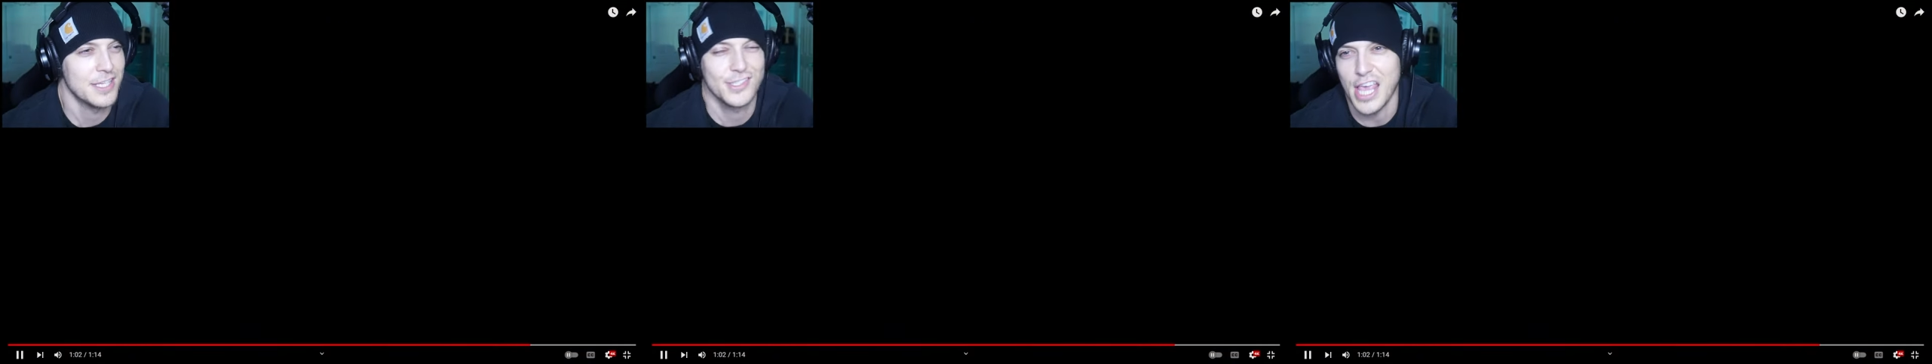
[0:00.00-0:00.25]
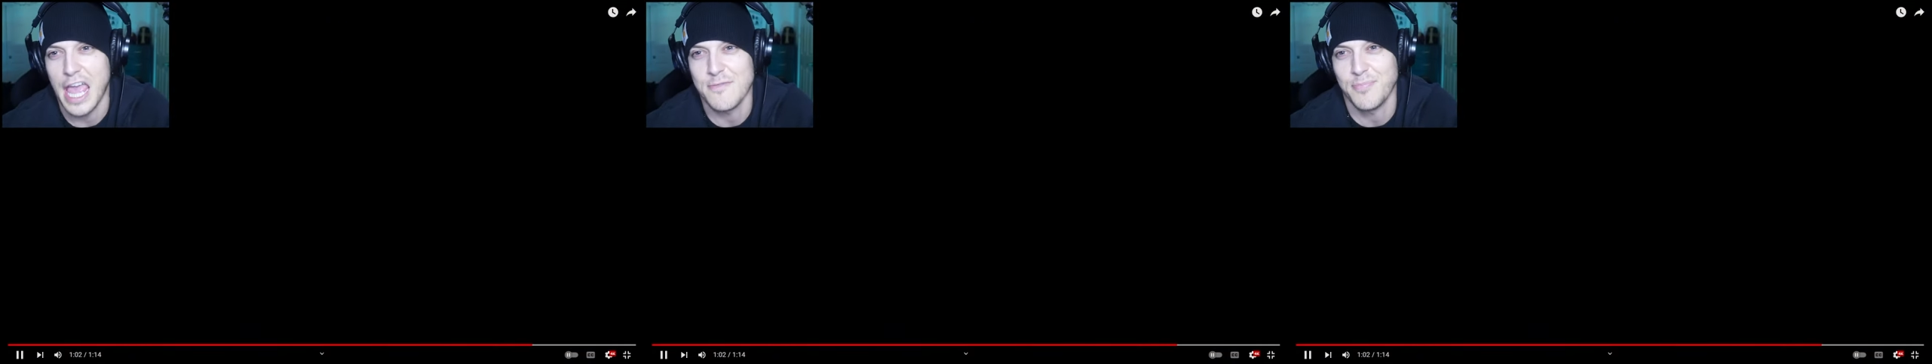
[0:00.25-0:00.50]

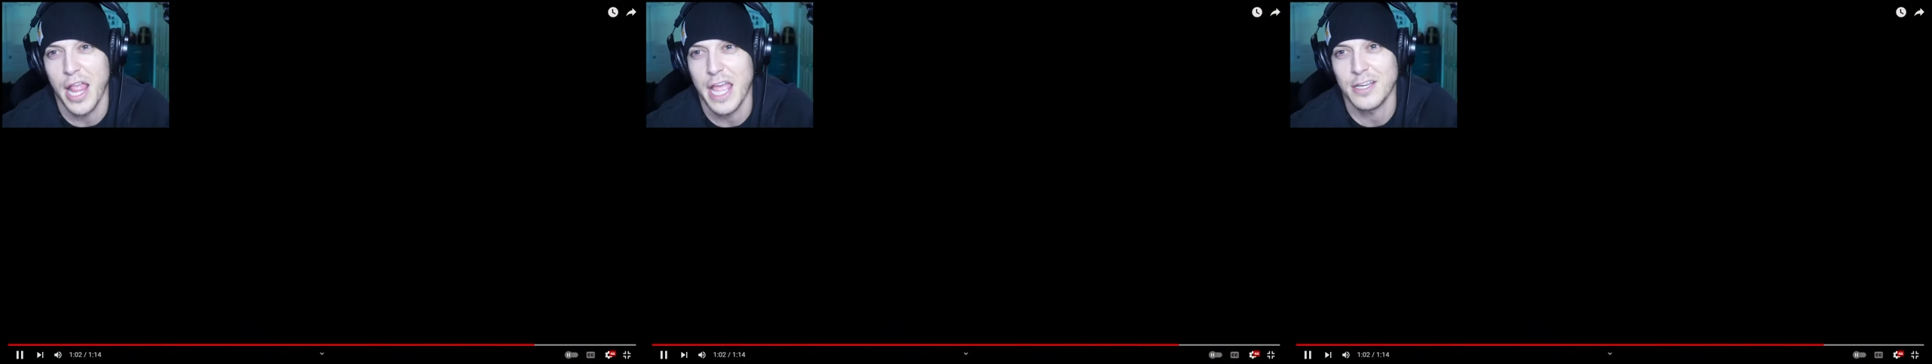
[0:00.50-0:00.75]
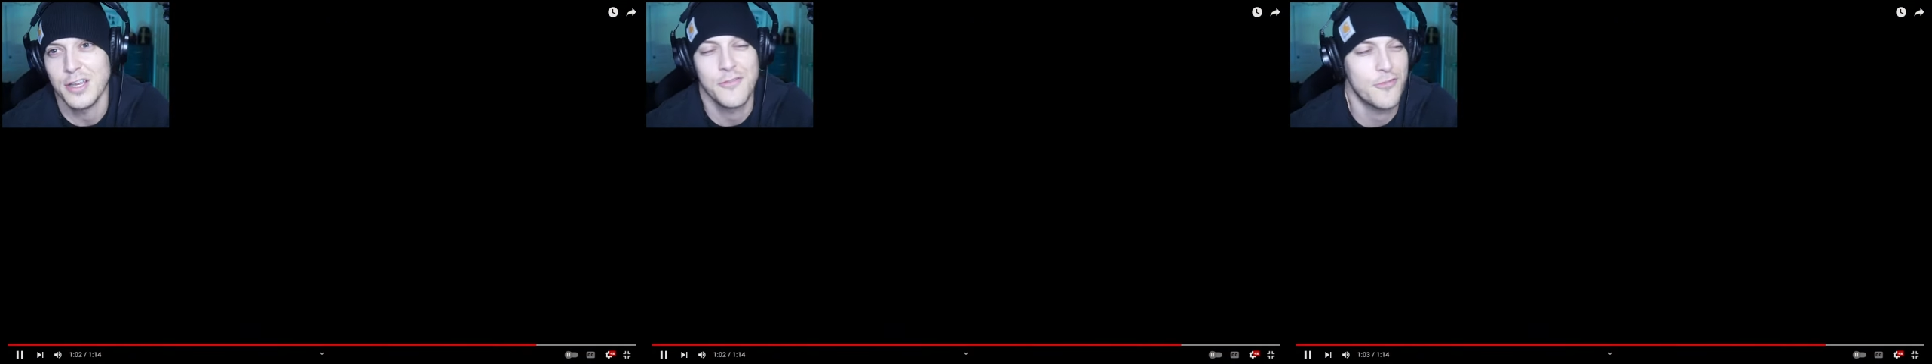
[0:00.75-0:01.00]
his game
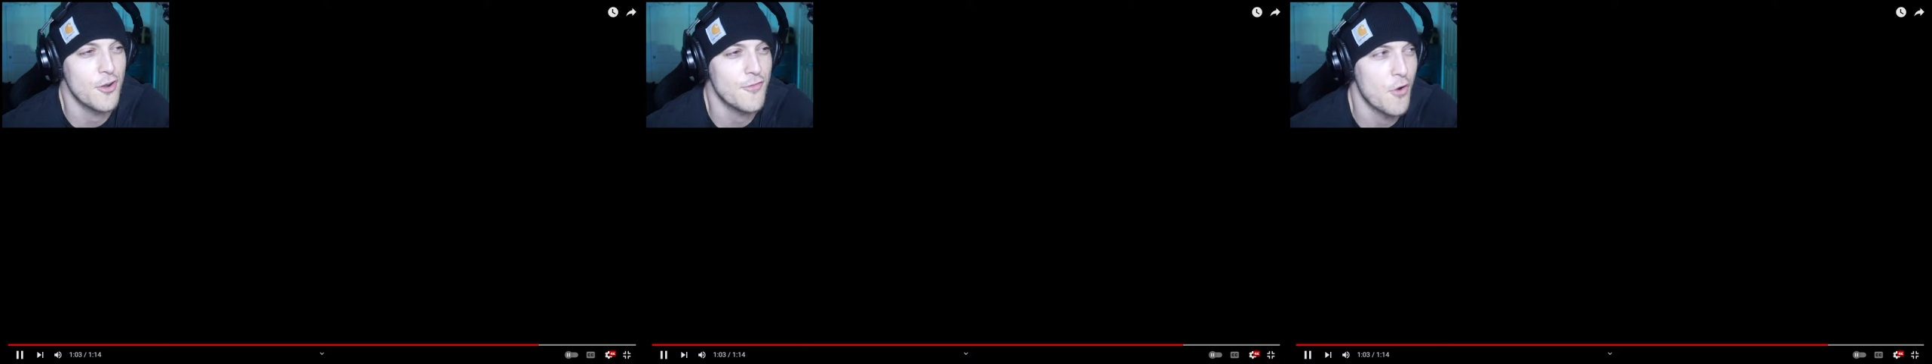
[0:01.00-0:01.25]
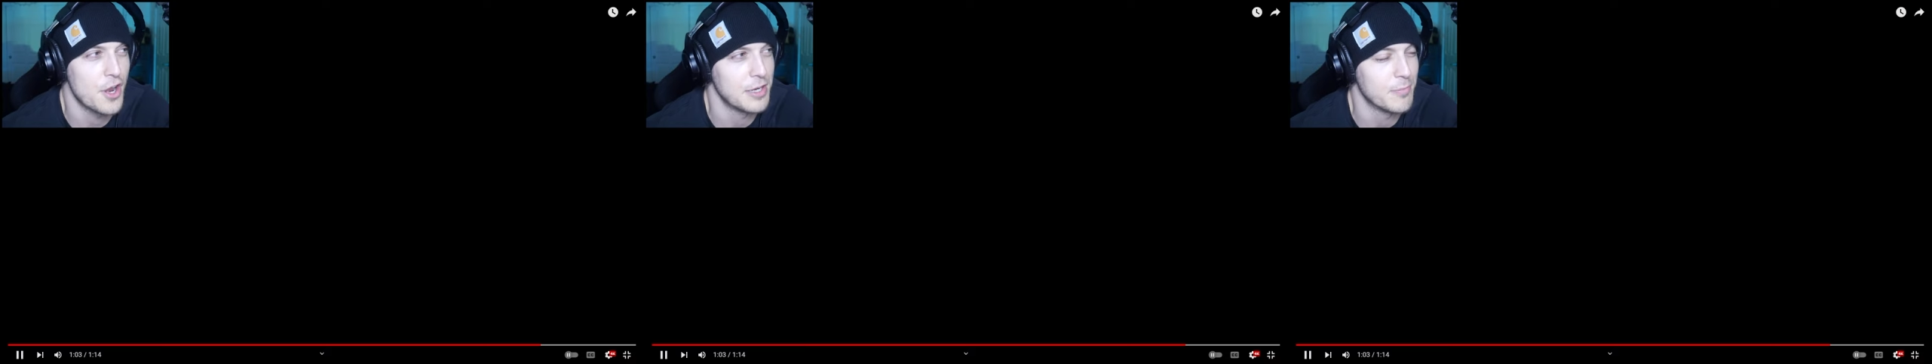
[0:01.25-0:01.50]
plan for
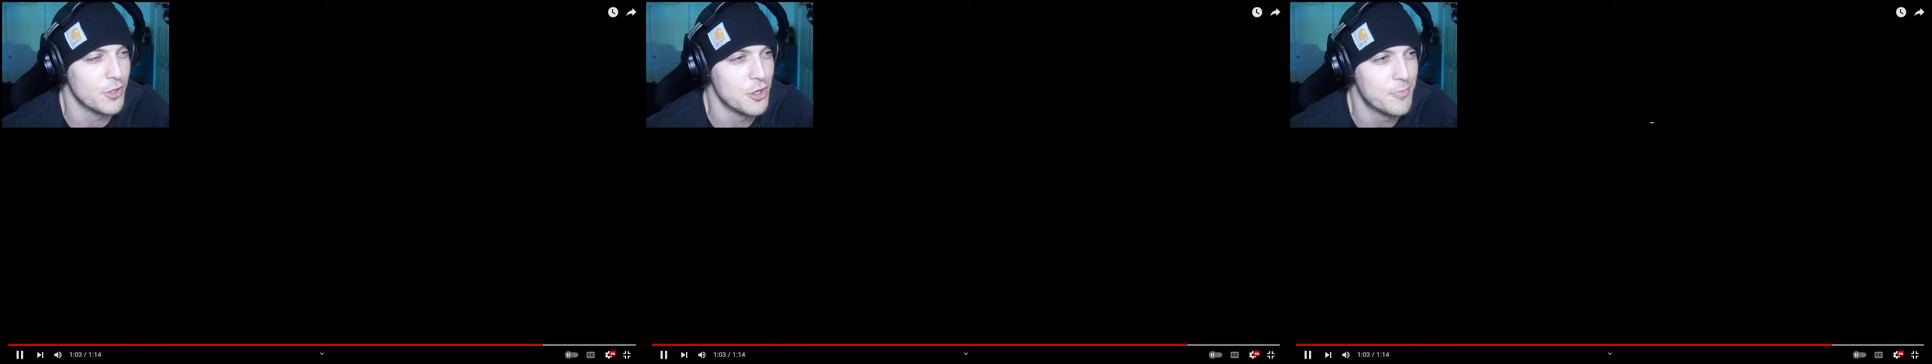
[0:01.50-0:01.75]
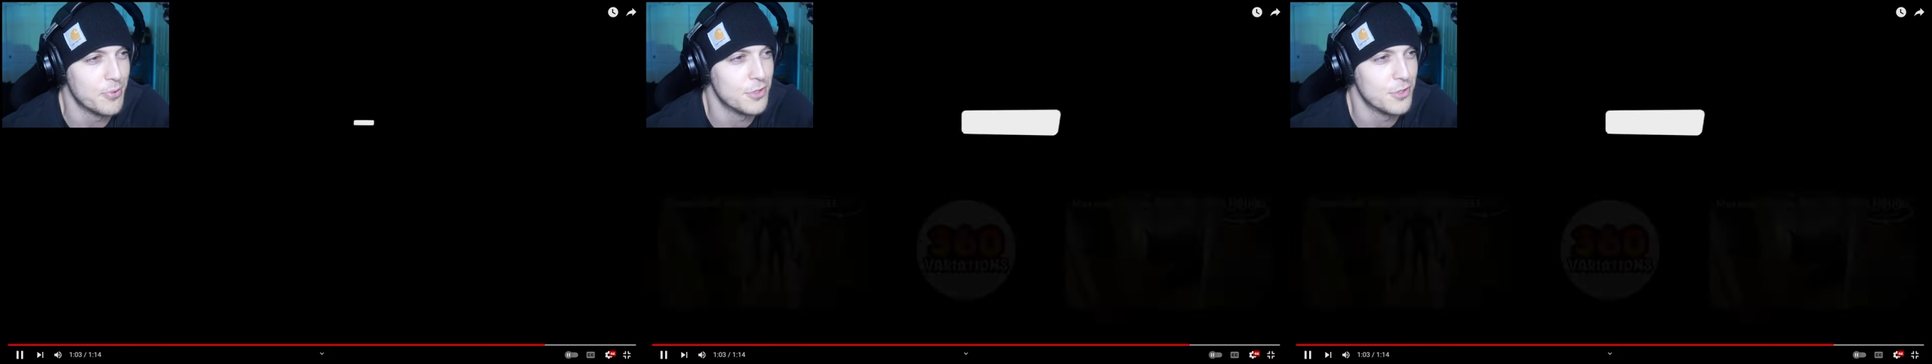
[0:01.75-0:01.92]
avoiding Bloop?